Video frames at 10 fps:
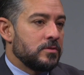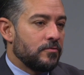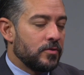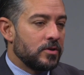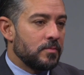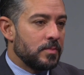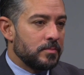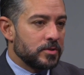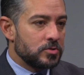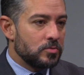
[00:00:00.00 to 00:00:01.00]
fund our
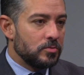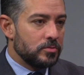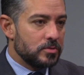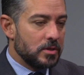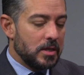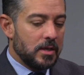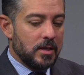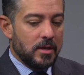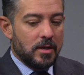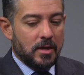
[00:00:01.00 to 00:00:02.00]
public schools.
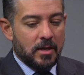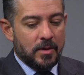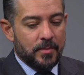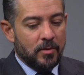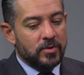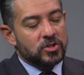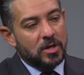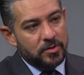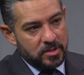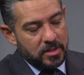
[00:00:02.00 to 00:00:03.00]
Um, and we
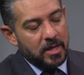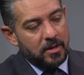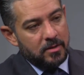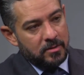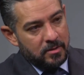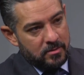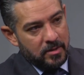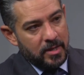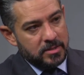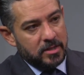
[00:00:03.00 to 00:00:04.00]
saw this la
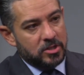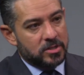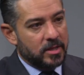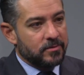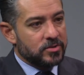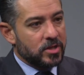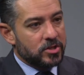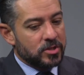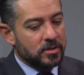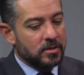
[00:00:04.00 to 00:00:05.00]
last legislative
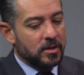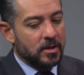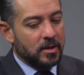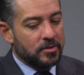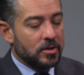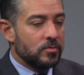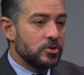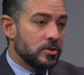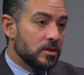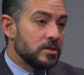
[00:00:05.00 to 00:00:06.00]
session, and I think we
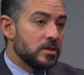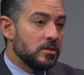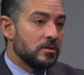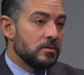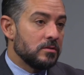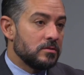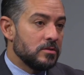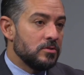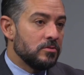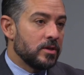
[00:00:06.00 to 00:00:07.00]
should continue to, to
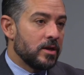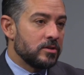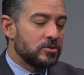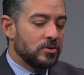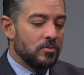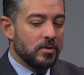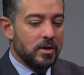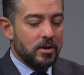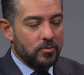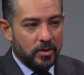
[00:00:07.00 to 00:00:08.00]
do that. So
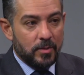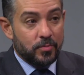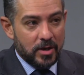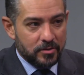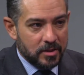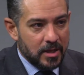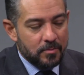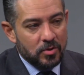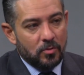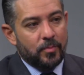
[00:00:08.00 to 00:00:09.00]
really proud that
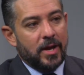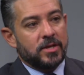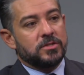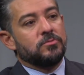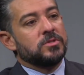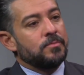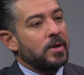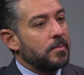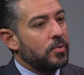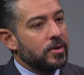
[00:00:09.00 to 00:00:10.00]
that bill passed. It was a
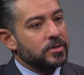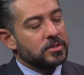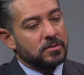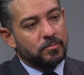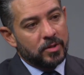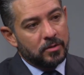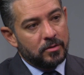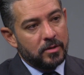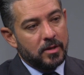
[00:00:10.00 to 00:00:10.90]
bipartisan bill